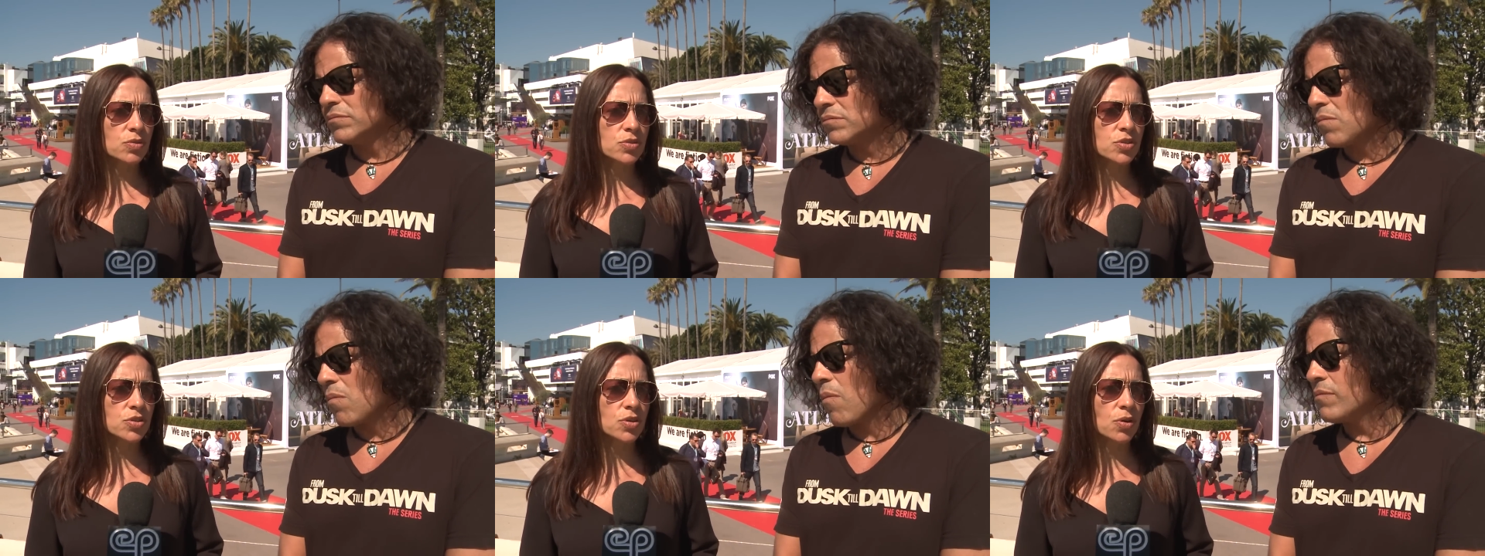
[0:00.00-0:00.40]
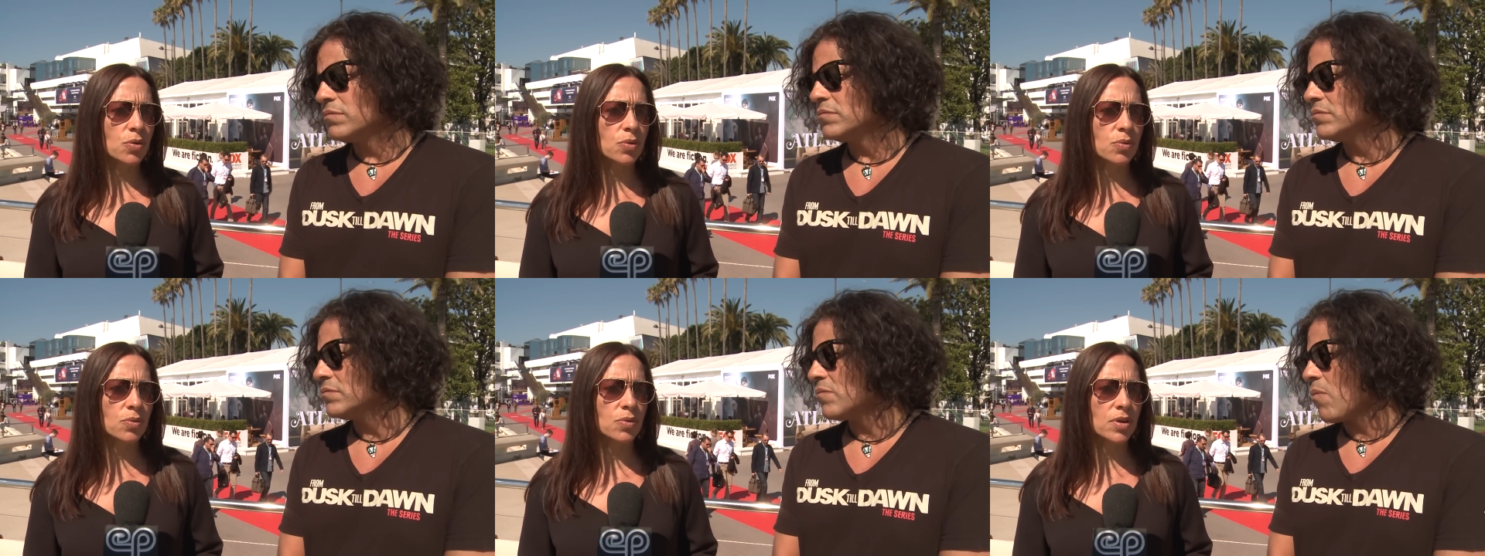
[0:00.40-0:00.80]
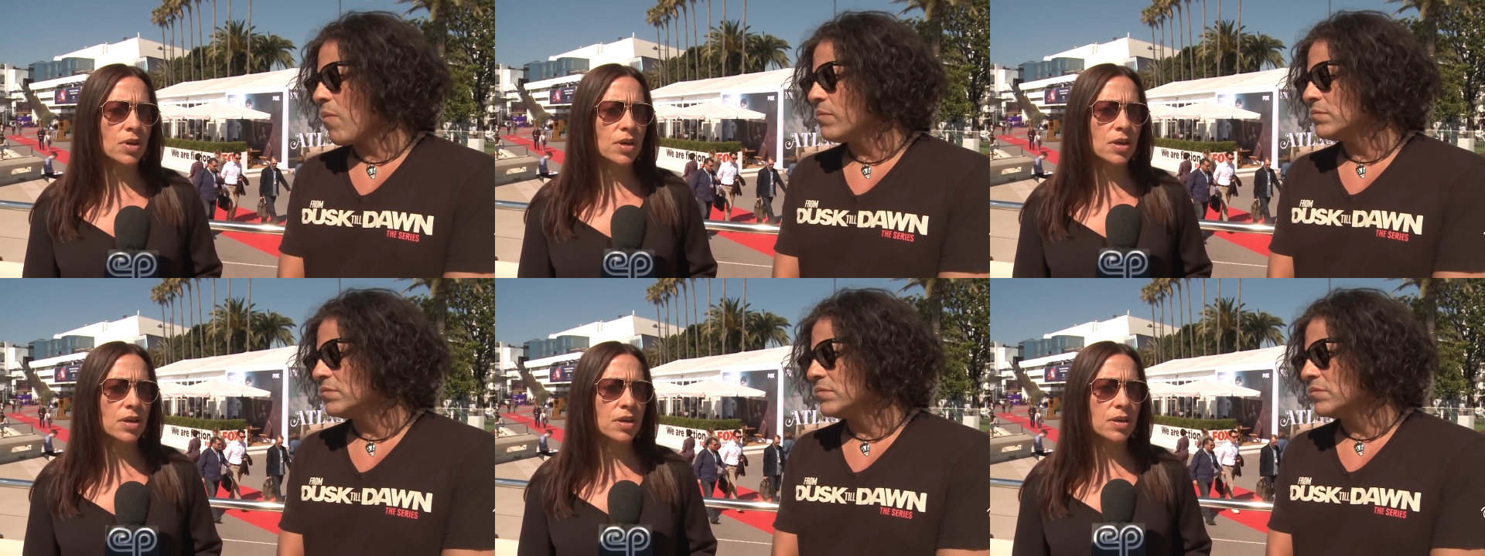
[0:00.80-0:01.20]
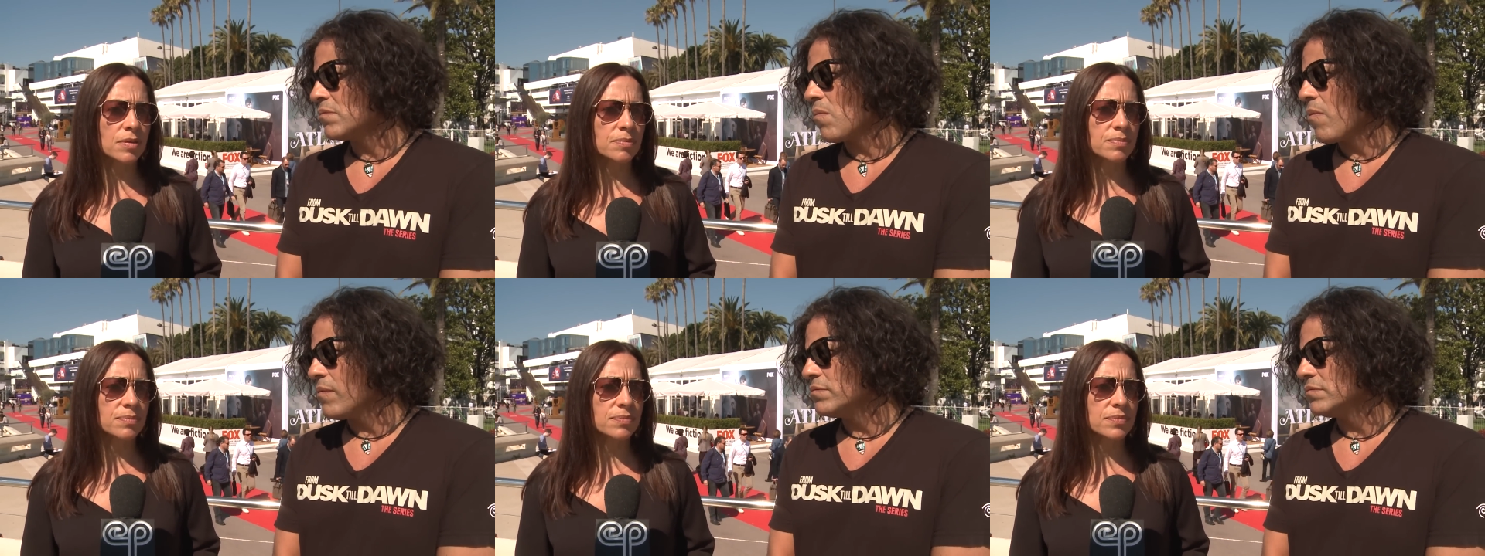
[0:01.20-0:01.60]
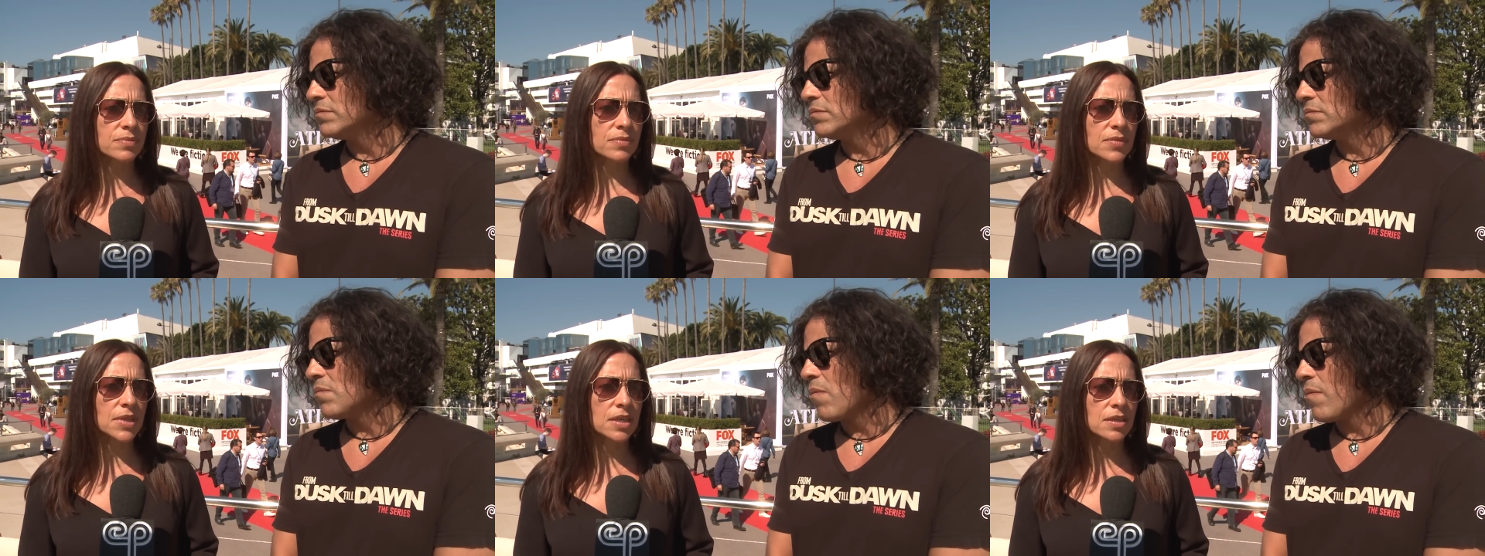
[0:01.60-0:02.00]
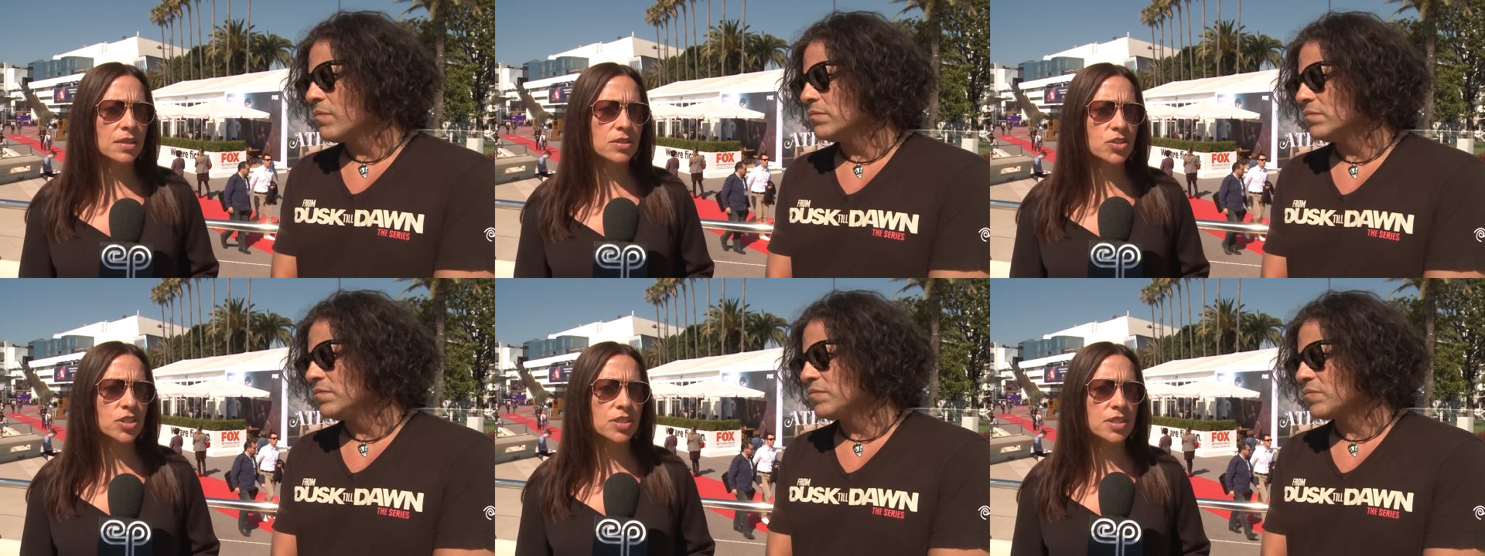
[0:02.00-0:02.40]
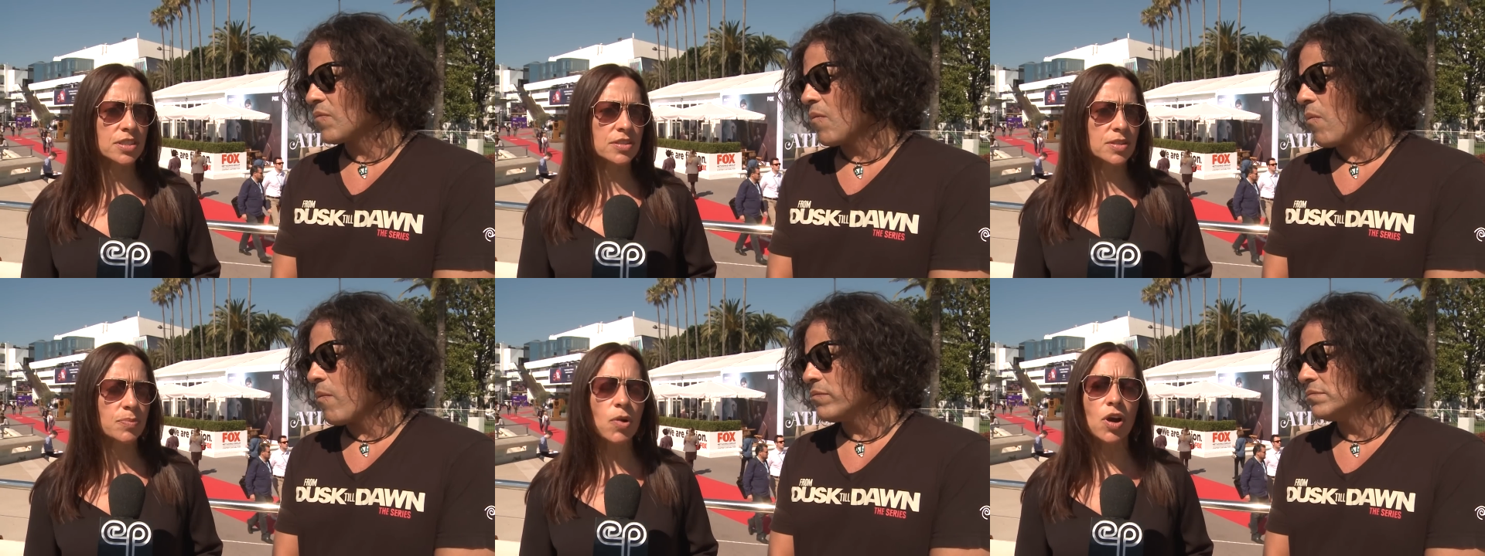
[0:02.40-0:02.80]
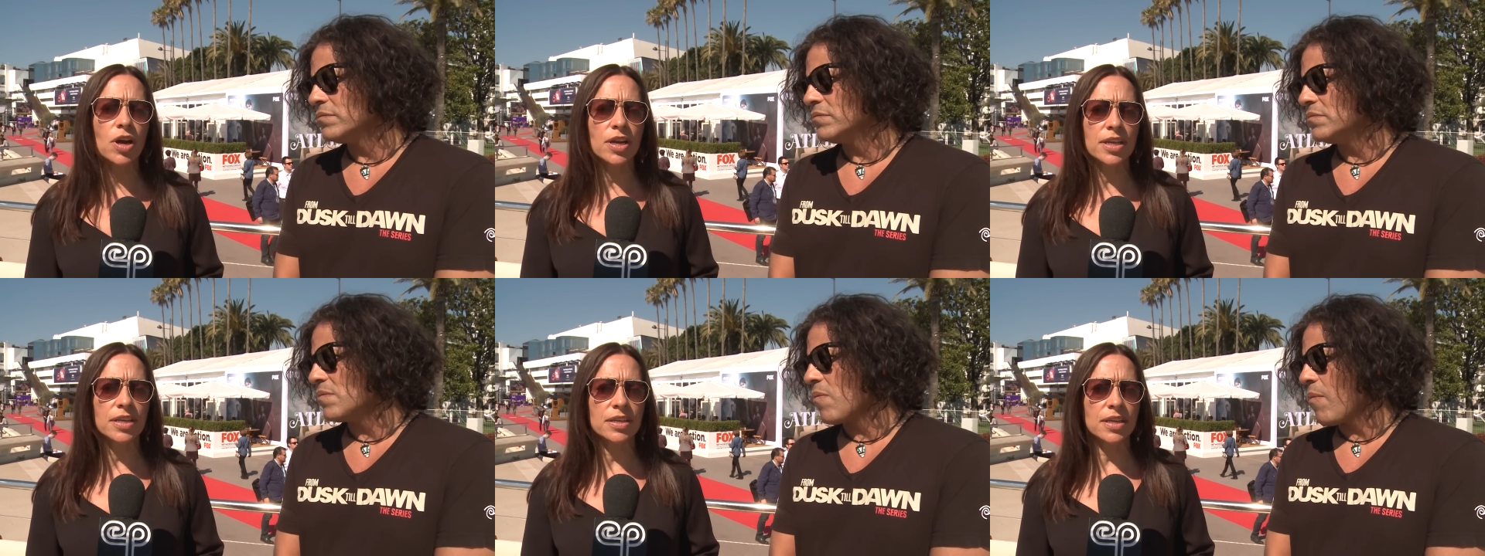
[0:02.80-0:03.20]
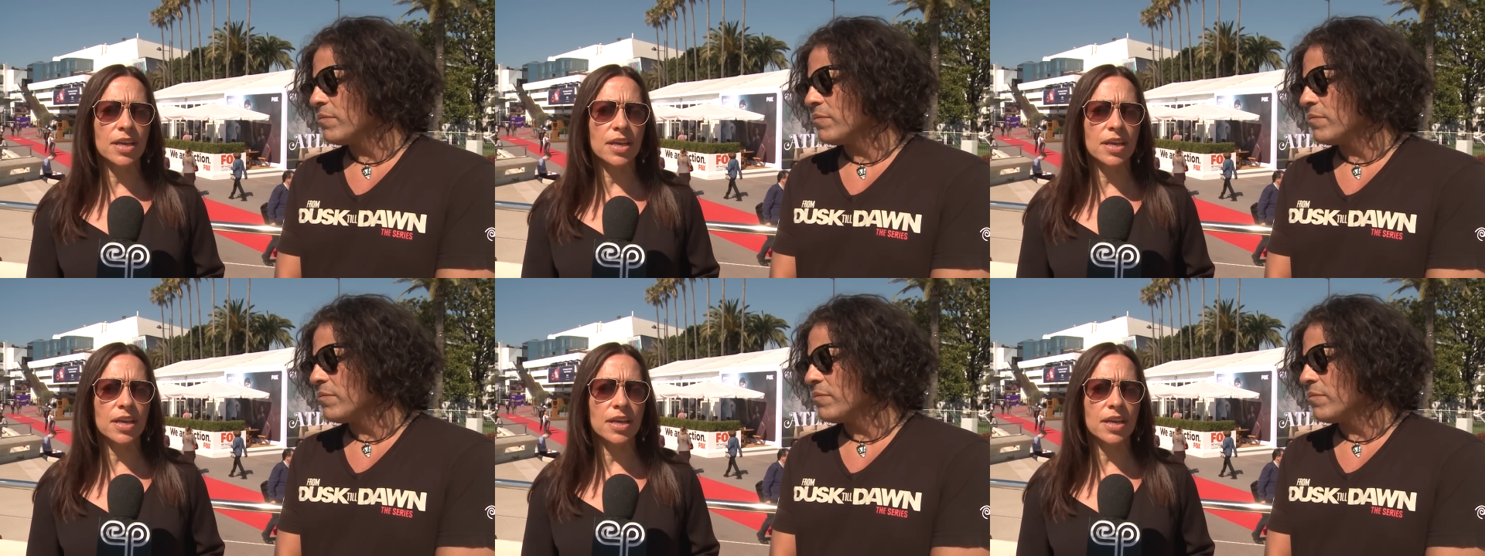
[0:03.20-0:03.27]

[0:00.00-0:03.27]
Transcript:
Speaker 1: so. Um, just smart and,